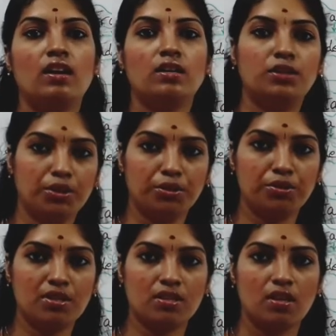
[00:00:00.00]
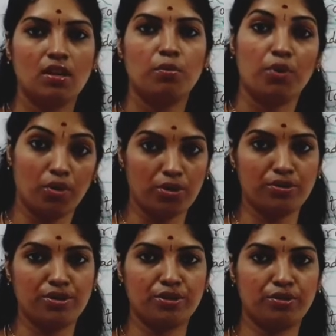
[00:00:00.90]
goods,
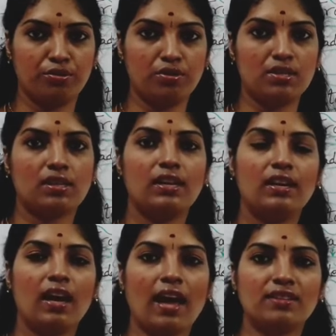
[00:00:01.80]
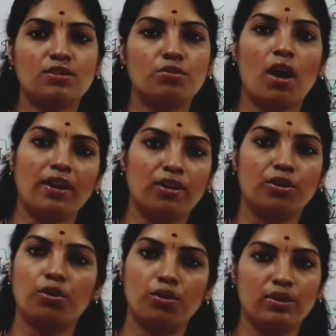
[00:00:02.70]
produced goods, he has to
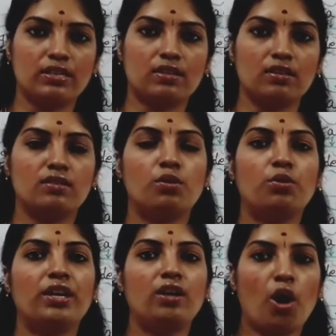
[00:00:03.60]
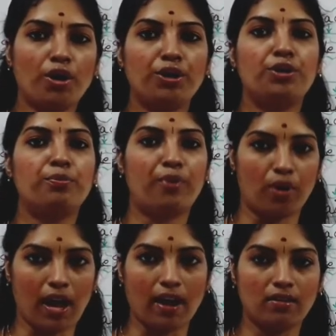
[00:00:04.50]
undergo risk. So in order to
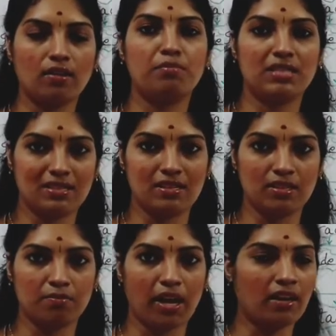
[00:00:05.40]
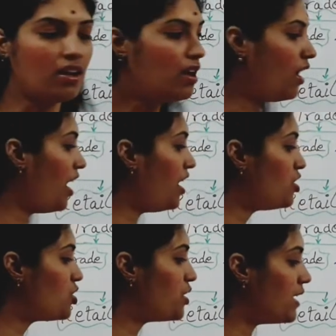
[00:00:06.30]
protect the businessman,
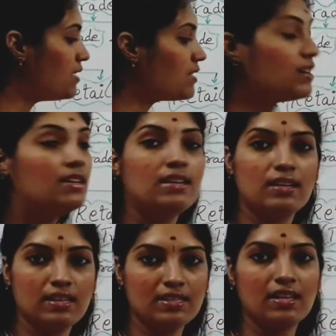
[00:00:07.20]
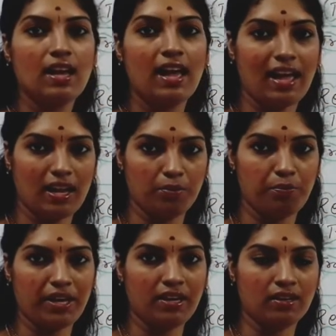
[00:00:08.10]
insurance is
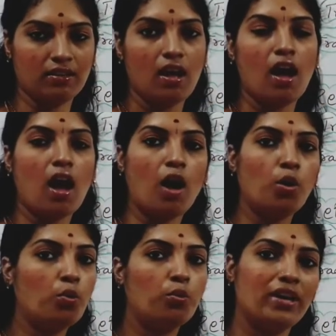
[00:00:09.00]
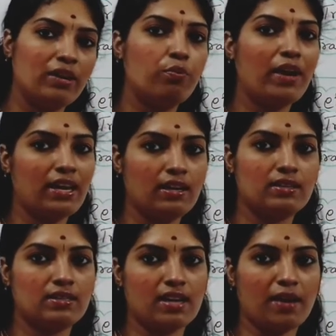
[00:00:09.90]
helping. How? In
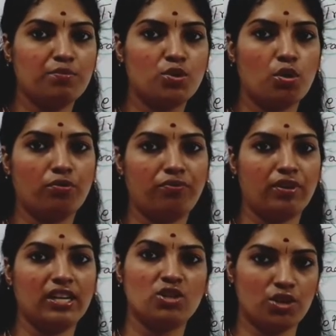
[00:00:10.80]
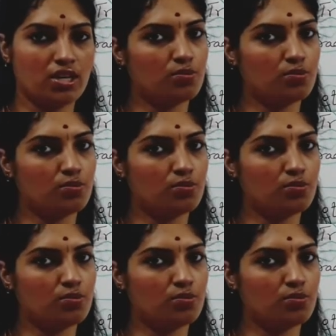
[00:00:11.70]
various types of insurance